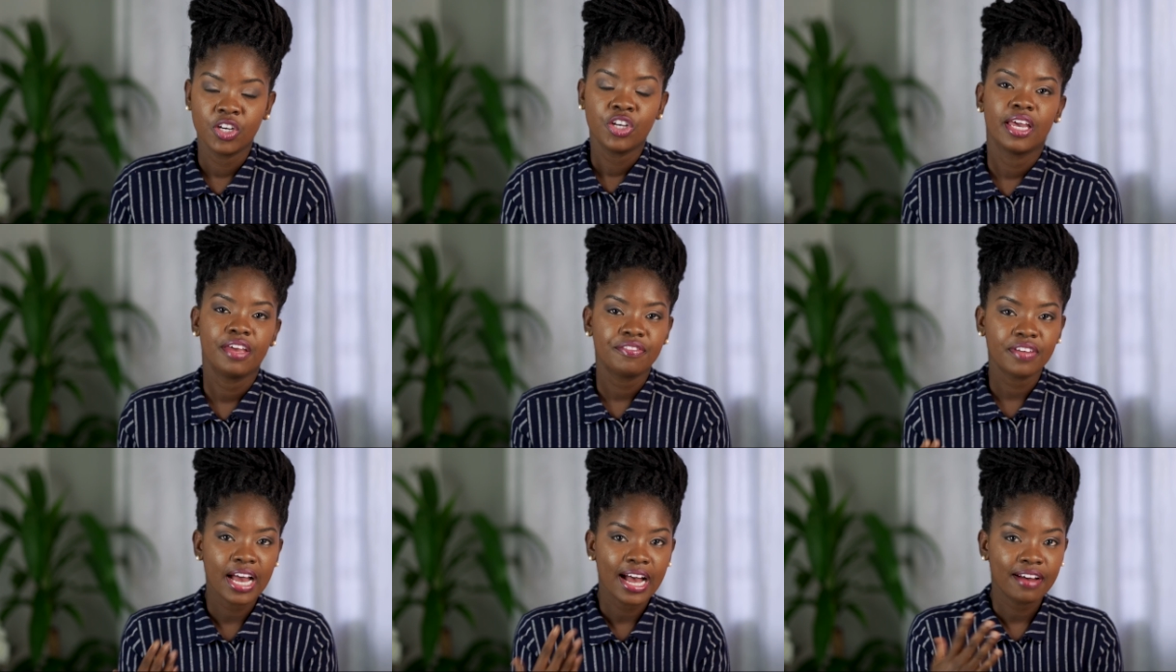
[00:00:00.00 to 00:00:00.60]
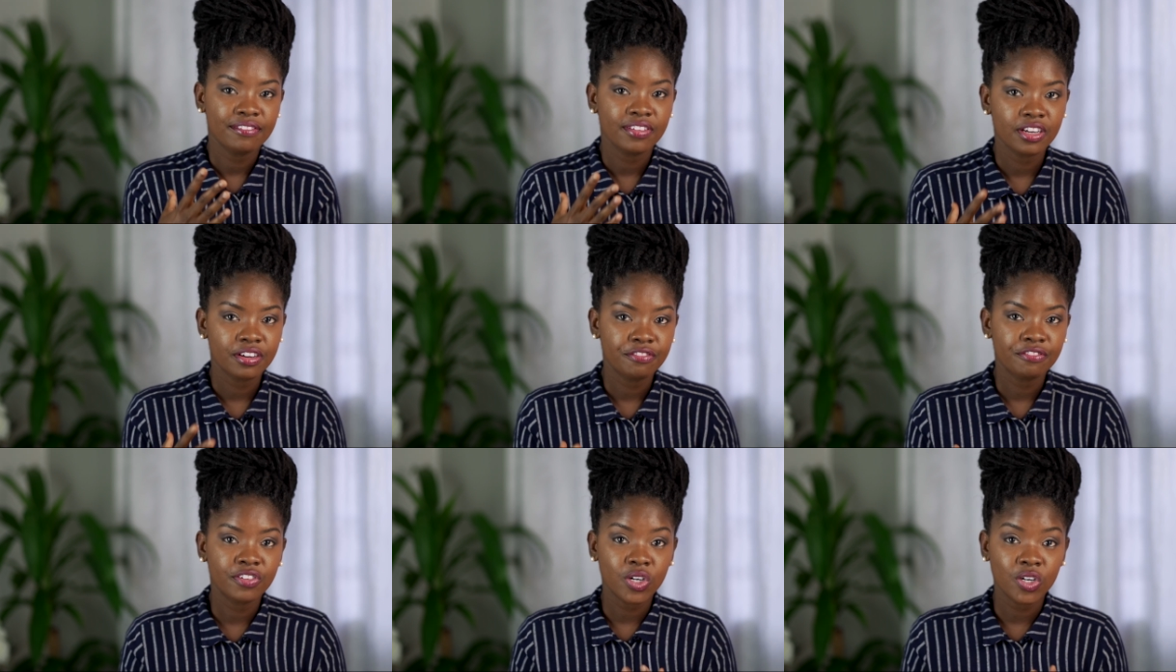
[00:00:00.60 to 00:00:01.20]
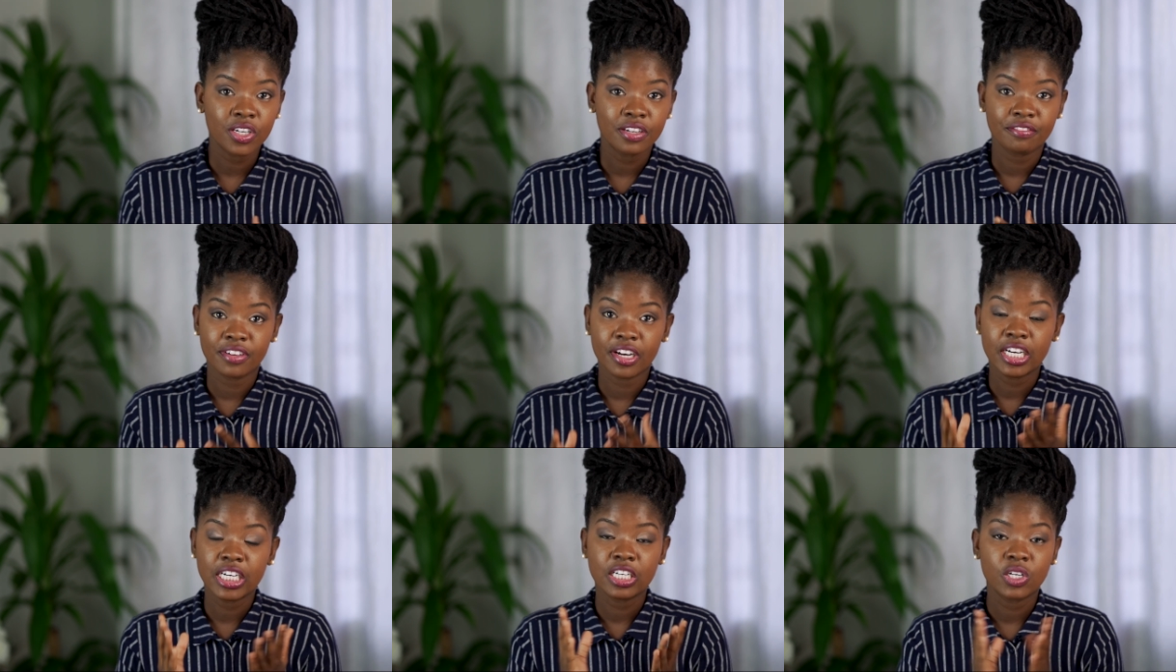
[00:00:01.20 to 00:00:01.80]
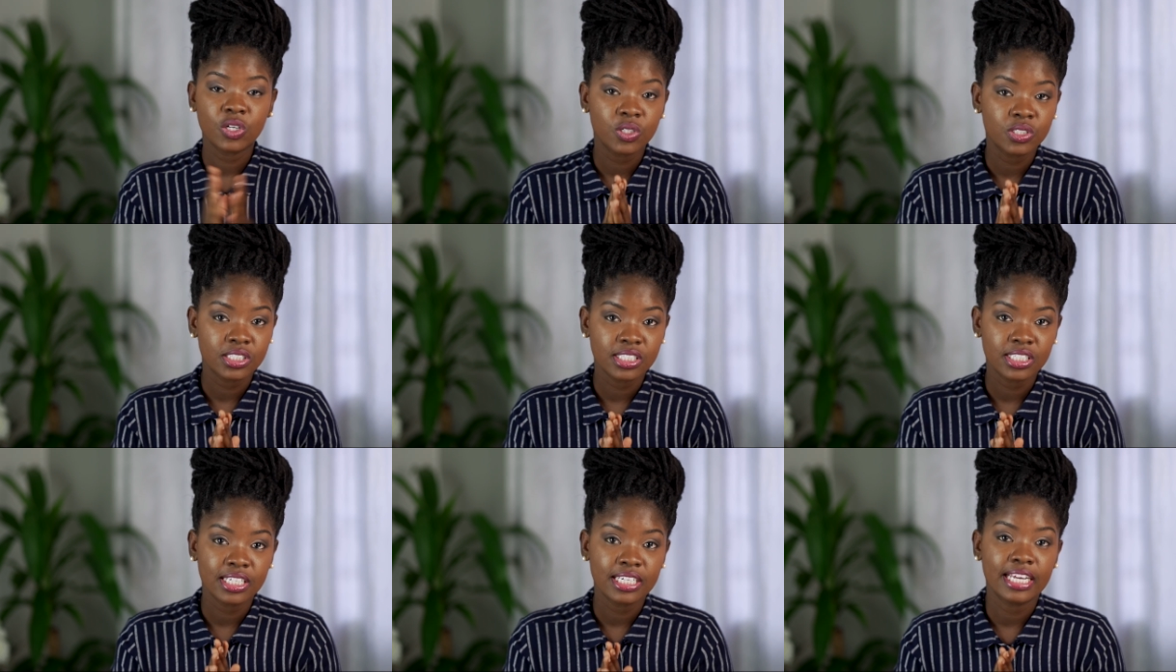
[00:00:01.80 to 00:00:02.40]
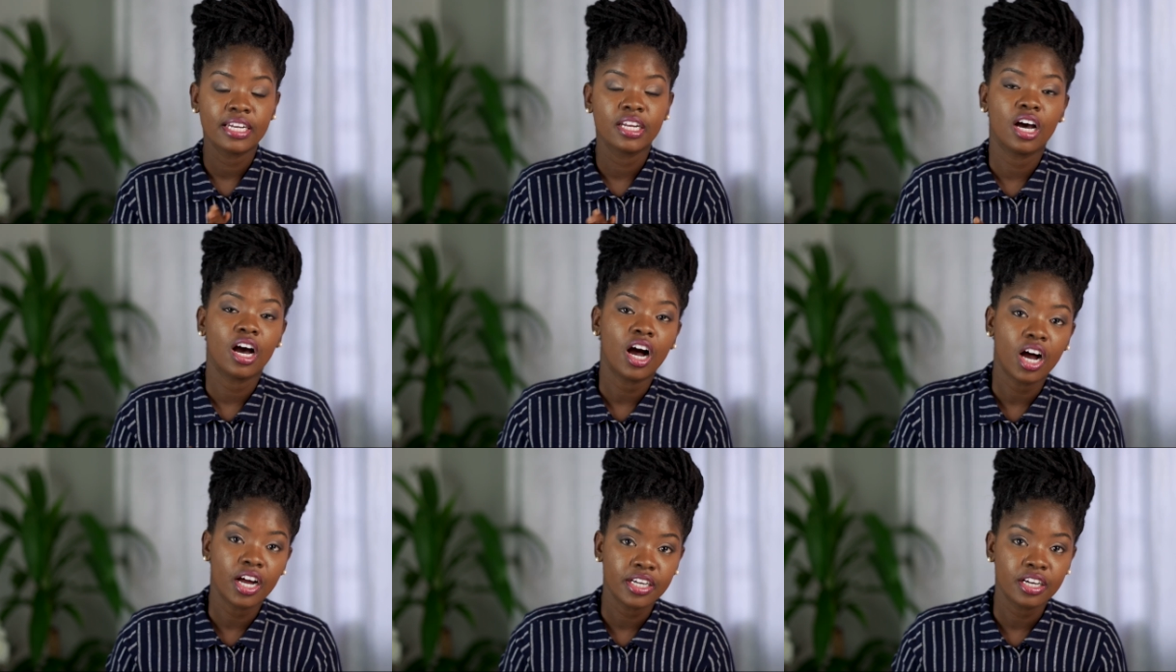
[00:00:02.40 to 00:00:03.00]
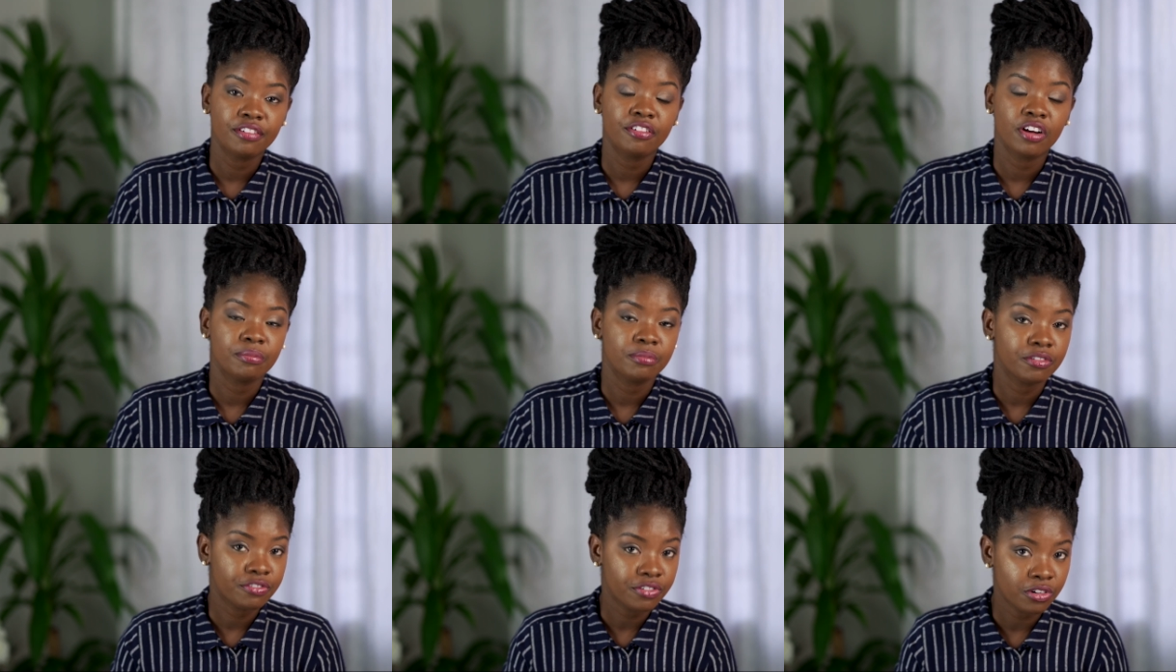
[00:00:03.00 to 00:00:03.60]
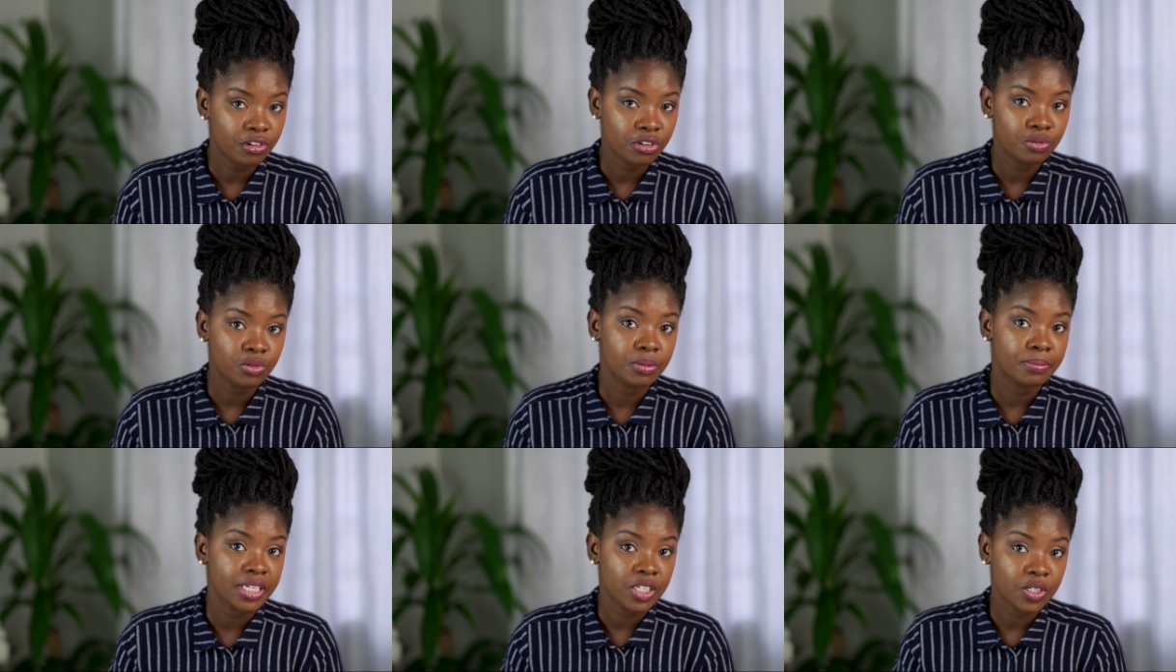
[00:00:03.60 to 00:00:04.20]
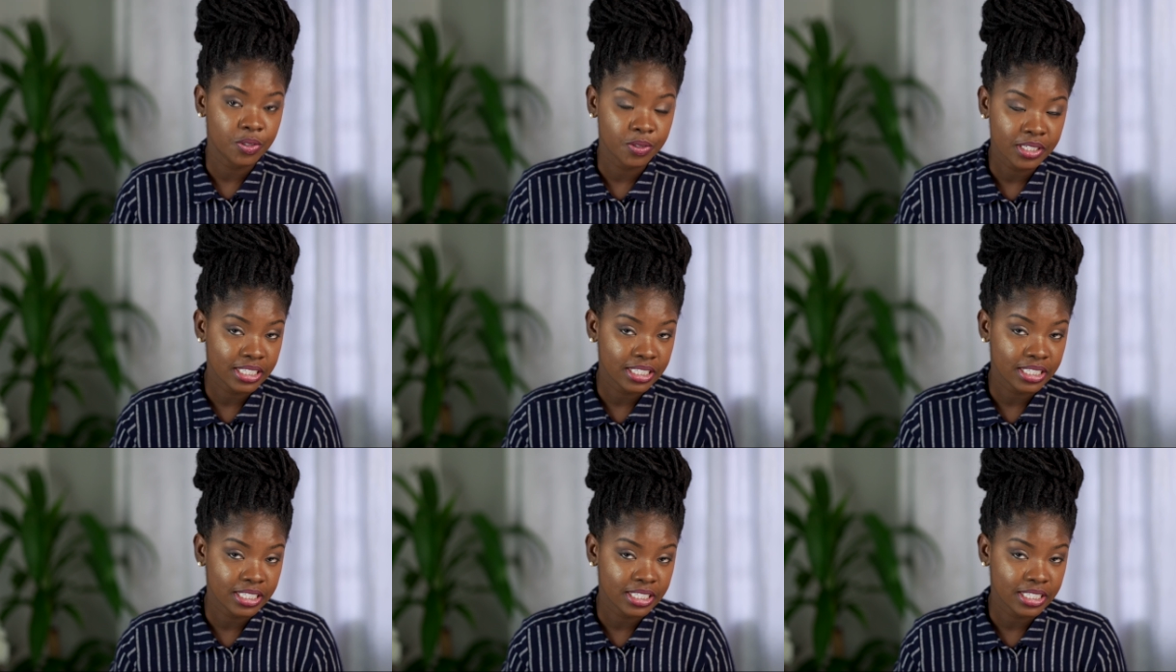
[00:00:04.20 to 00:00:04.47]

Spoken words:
If you have your phone very close to you, then the audio from the phone will be good.